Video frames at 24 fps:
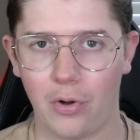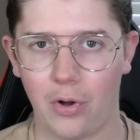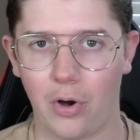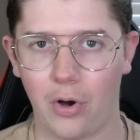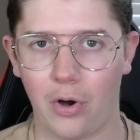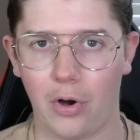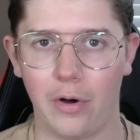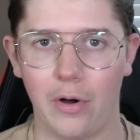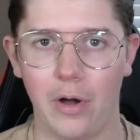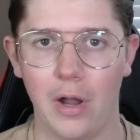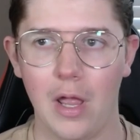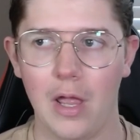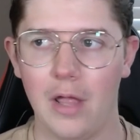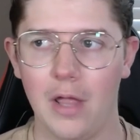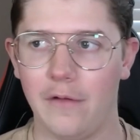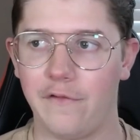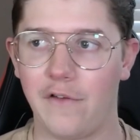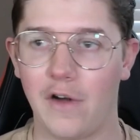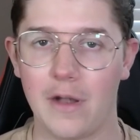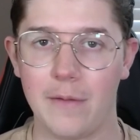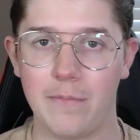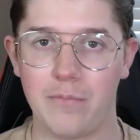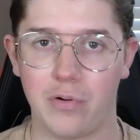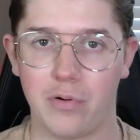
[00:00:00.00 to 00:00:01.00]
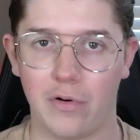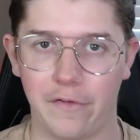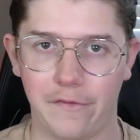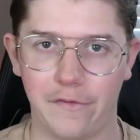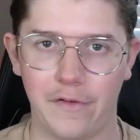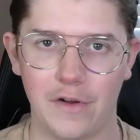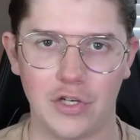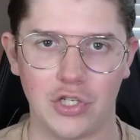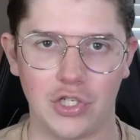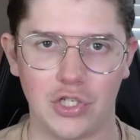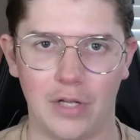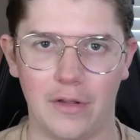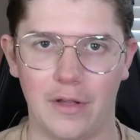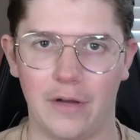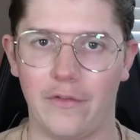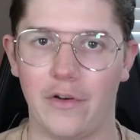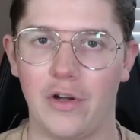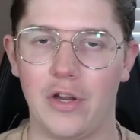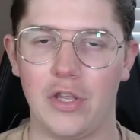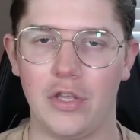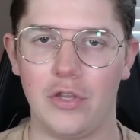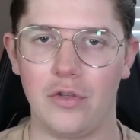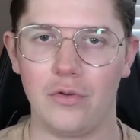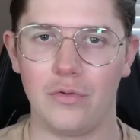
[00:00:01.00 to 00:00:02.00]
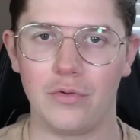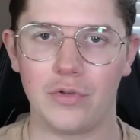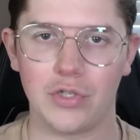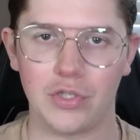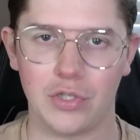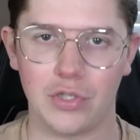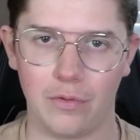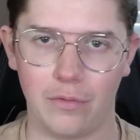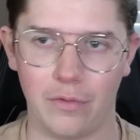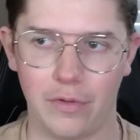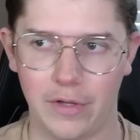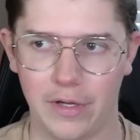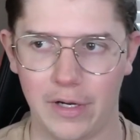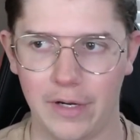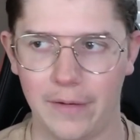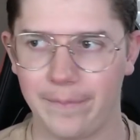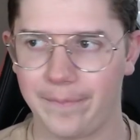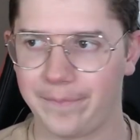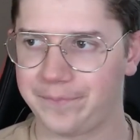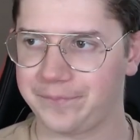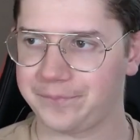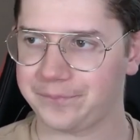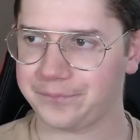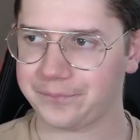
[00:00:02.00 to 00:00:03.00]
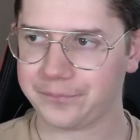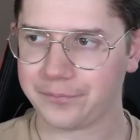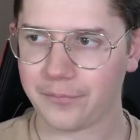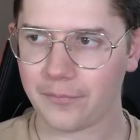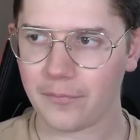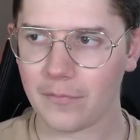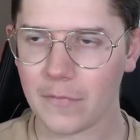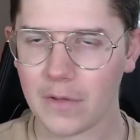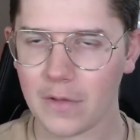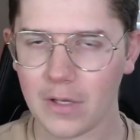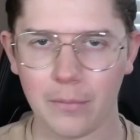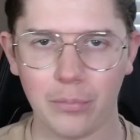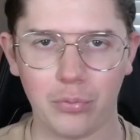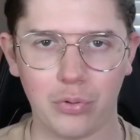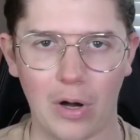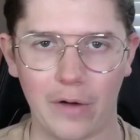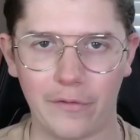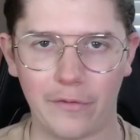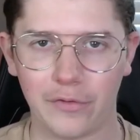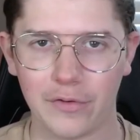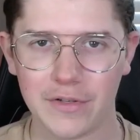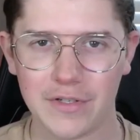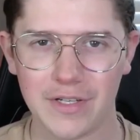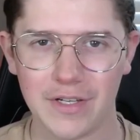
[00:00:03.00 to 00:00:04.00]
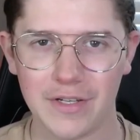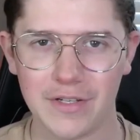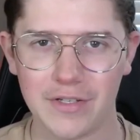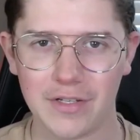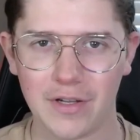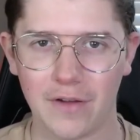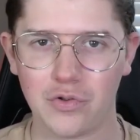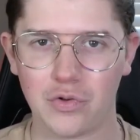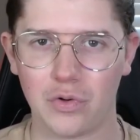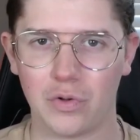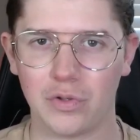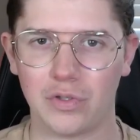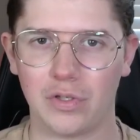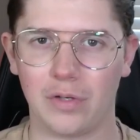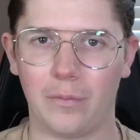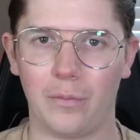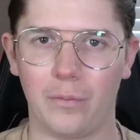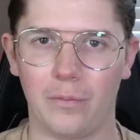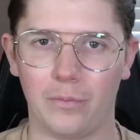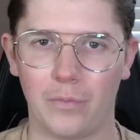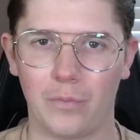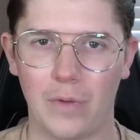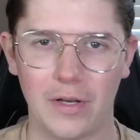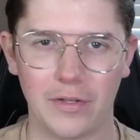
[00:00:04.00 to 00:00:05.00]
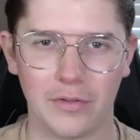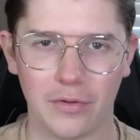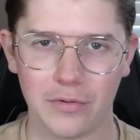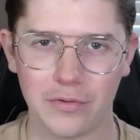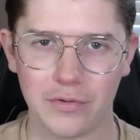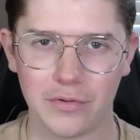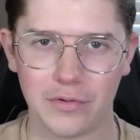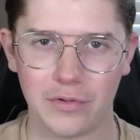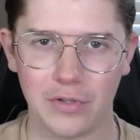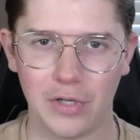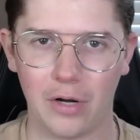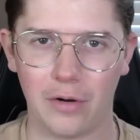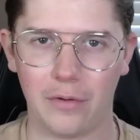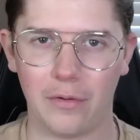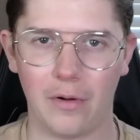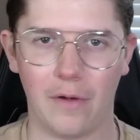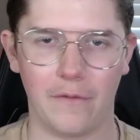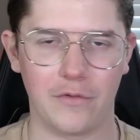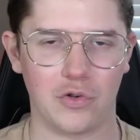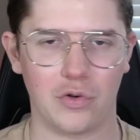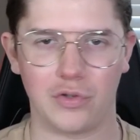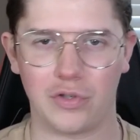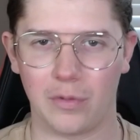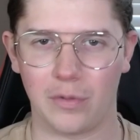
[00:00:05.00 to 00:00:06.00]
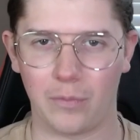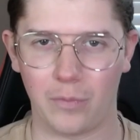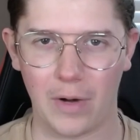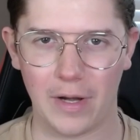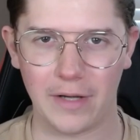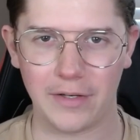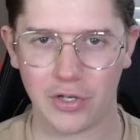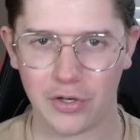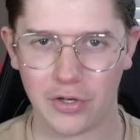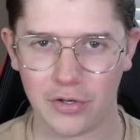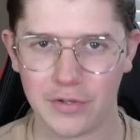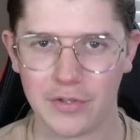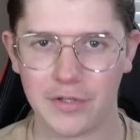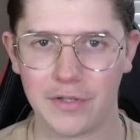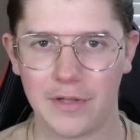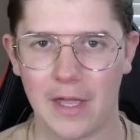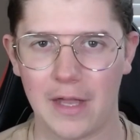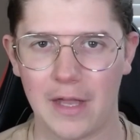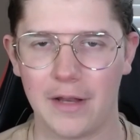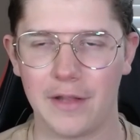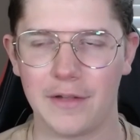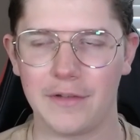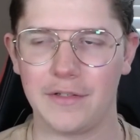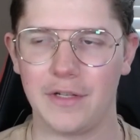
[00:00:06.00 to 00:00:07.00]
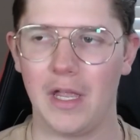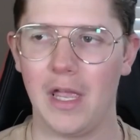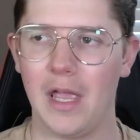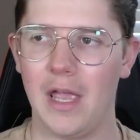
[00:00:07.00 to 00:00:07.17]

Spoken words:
are very proficient. They're very used to the preferences of short-term rentals, of short-term renters, that is.